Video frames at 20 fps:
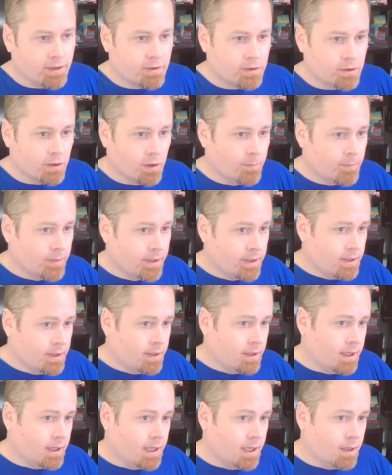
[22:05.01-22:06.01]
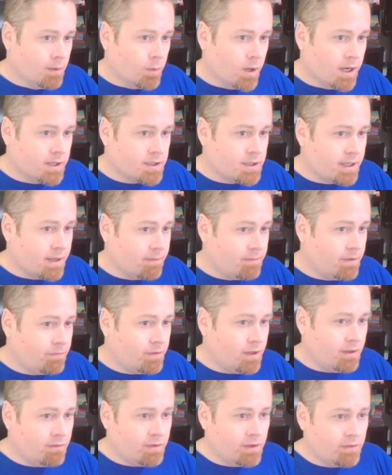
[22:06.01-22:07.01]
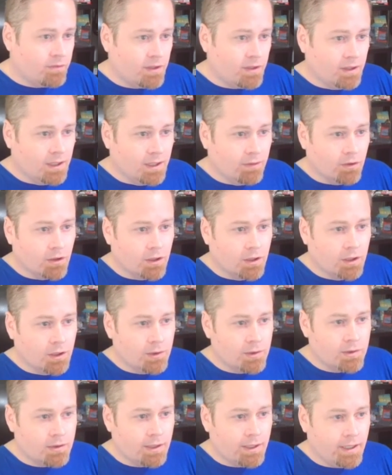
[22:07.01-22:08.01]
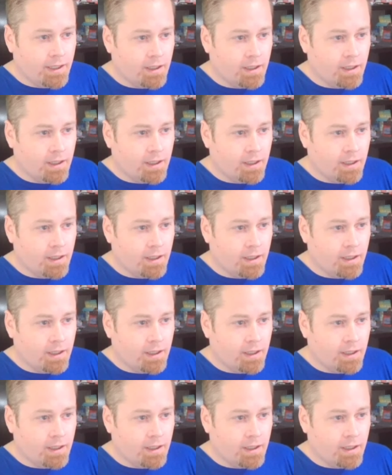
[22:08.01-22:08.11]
So watching that 1550 level closely,